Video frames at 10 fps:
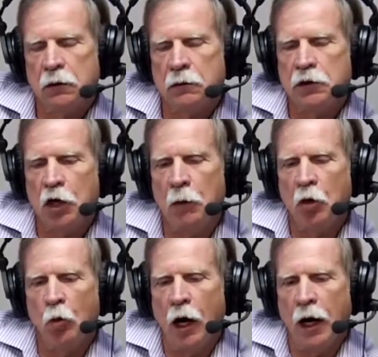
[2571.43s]
well, tell
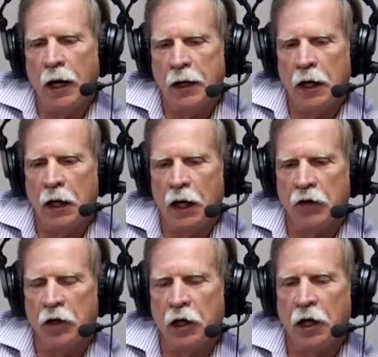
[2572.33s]
me why I can't
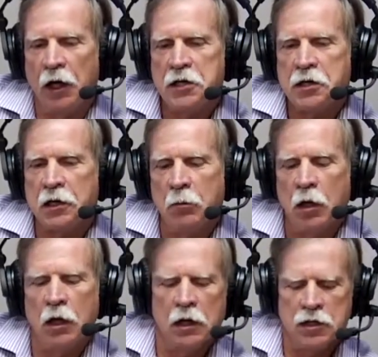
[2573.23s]
have any ice cream.
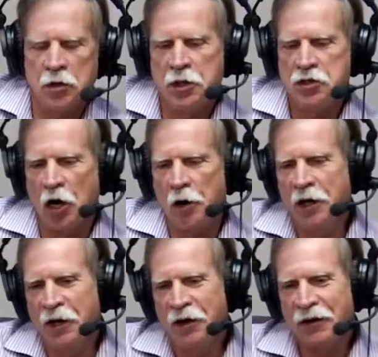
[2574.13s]
So he's
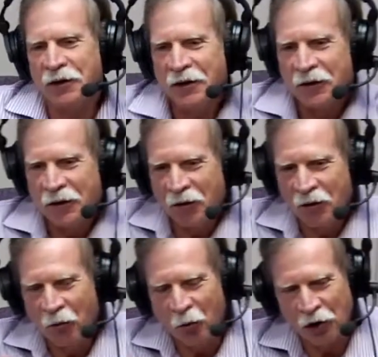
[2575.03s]
already
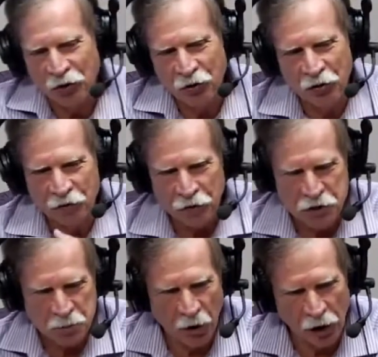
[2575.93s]
worked through the
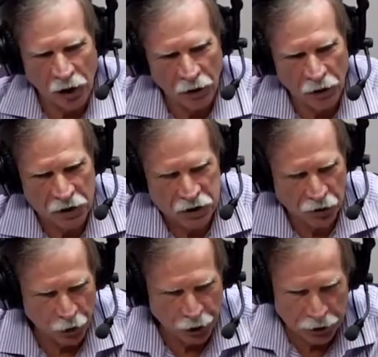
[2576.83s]
first part of this
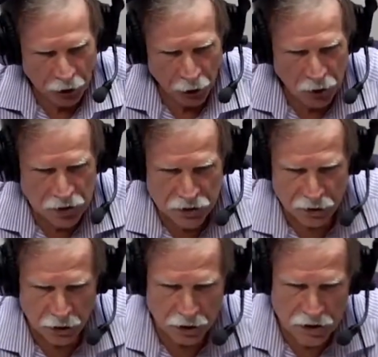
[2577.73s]
where he knows
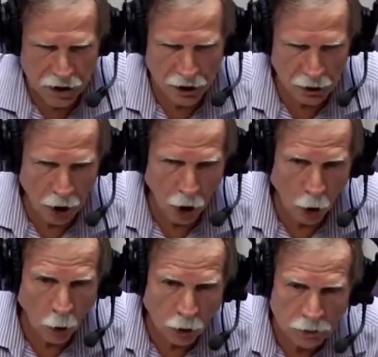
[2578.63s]
they're going to say
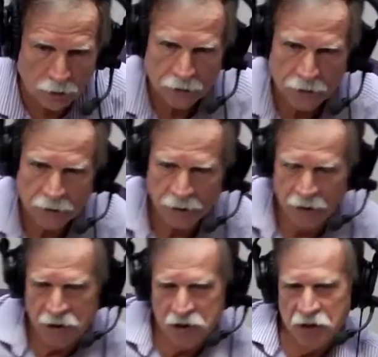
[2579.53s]
no,
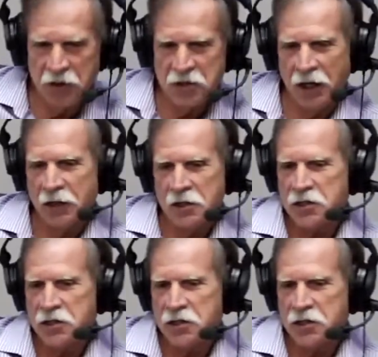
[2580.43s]
and he's to the second